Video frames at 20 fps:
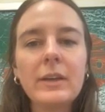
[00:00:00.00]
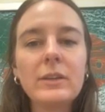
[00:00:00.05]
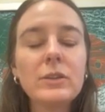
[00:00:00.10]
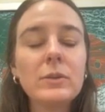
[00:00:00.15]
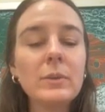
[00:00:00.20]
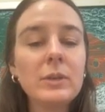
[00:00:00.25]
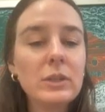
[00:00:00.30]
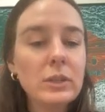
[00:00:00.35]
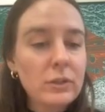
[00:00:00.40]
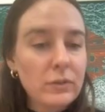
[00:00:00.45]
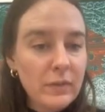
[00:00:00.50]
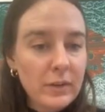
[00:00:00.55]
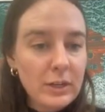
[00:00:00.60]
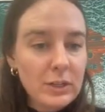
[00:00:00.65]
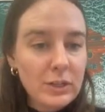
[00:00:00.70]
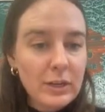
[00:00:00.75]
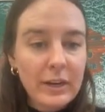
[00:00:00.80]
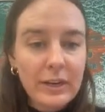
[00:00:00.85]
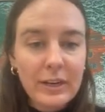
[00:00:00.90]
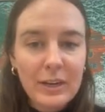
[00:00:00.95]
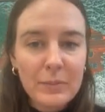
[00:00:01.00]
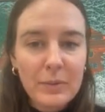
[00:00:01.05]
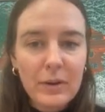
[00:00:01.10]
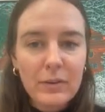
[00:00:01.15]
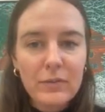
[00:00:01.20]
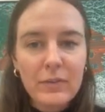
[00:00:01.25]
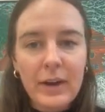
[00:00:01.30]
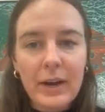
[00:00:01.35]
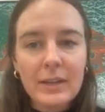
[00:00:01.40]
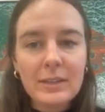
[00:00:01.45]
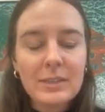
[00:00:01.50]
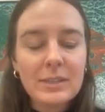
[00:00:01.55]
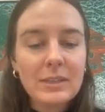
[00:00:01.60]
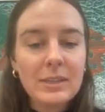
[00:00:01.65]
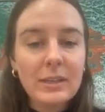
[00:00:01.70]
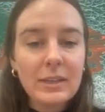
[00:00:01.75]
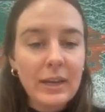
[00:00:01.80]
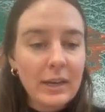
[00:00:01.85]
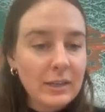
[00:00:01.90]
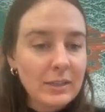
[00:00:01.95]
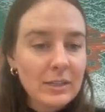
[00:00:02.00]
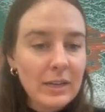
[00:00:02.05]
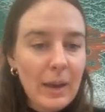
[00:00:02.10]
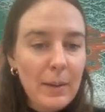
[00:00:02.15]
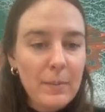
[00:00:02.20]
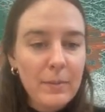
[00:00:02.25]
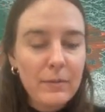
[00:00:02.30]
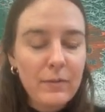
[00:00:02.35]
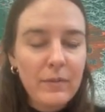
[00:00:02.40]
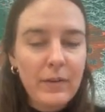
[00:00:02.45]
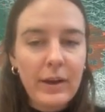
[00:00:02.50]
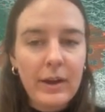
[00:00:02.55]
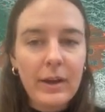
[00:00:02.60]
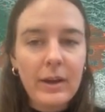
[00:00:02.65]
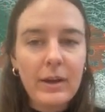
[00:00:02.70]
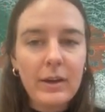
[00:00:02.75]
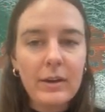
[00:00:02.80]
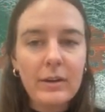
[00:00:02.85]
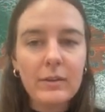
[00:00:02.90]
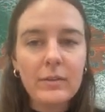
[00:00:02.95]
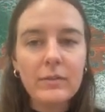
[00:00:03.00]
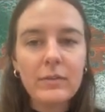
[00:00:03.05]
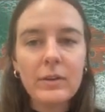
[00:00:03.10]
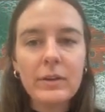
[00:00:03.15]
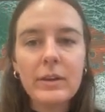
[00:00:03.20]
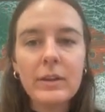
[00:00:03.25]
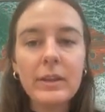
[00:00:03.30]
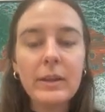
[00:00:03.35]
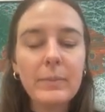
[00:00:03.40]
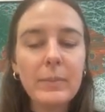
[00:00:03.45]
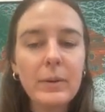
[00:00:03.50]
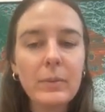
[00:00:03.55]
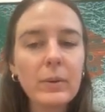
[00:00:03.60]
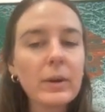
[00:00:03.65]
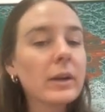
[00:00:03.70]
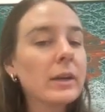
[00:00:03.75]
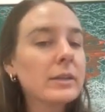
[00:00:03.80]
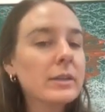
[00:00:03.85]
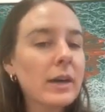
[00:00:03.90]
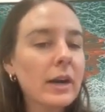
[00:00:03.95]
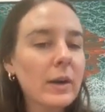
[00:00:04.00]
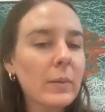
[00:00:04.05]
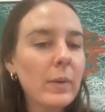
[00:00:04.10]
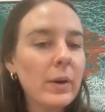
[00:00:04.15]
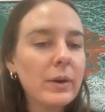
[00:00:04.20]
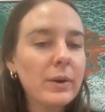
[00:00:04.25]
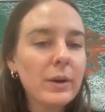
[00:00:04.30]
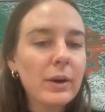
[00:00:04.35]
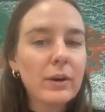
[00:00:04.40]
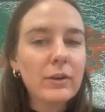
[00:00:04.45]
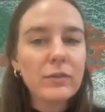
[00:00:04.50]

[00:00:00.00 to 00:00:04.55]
so we just finished talking about fats. The next type of lipid we're going to talk about are